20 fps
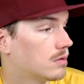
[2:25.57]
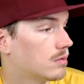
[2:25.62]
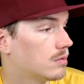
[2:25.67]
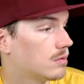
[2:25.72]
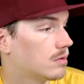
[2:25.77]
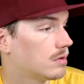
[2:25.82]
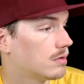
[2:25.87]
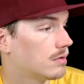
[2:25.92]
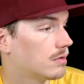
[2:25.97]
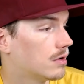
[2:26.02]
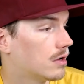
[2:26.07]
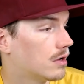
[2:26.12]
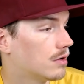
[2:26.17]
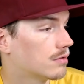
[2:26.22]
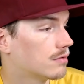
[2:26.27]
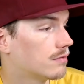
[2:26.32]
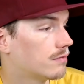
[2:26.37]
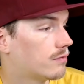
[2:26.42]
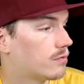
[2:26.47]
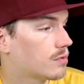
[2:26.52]

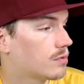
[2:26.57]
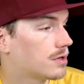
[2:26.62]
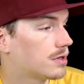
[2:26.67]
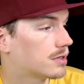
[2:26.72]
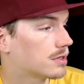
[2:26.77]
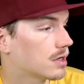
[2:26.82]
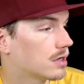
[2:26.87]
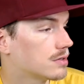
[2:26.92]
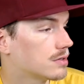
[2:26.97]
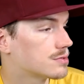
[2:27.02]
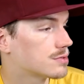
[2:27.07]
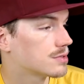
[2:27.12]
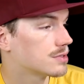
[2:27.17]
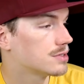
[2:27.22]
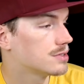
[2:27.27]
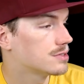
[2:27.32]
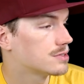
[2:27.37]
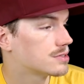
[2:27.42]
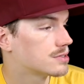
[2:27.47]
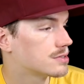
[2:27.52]
140
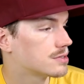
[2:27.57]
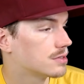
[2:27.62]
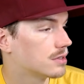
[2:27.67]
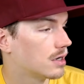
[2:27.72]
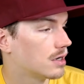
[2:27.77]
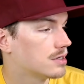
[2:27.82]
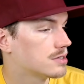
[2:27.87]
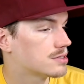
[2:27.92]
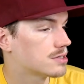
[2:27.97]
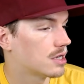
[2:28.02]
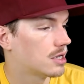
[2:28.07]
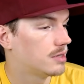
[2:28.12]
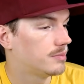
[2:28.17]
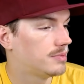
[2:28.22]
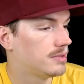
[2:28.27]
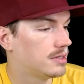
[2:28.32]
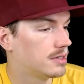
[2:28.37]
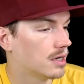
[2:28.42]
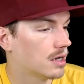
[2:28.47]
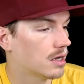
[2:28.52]
countries, nice.
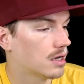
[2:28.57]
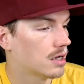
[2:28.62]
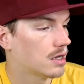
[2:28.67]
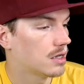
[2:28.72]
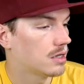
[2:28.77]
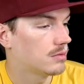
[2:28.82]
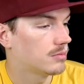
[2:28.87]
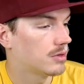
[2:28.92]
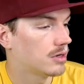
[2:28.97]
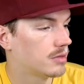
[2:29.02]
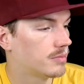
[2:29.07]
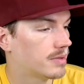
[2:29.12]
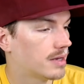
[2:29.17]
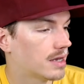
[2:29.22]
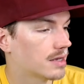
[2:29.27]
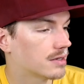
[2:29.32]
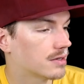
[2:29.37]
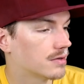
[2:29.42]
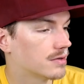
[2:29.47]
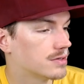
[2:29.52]
API, money back
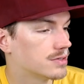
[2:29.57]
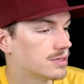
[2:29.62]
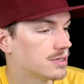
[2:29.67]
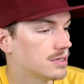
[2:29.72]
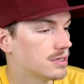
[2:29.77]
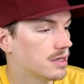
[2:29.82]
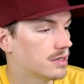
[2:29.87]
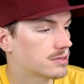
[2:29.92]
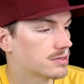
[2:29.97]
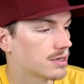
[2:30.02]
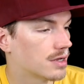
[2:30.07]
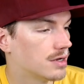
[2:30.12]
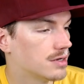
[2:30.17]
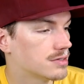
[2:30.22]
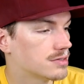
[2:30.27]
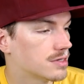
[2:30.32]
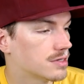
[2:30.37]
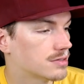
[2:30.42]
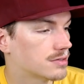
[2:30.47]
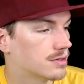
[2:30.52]
guarantee, that's nice,
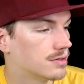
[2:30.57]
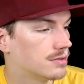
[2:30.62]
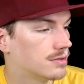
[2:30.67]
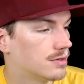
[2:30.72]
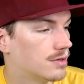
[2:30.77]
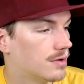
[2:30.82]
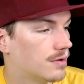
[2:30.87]
that's good to know.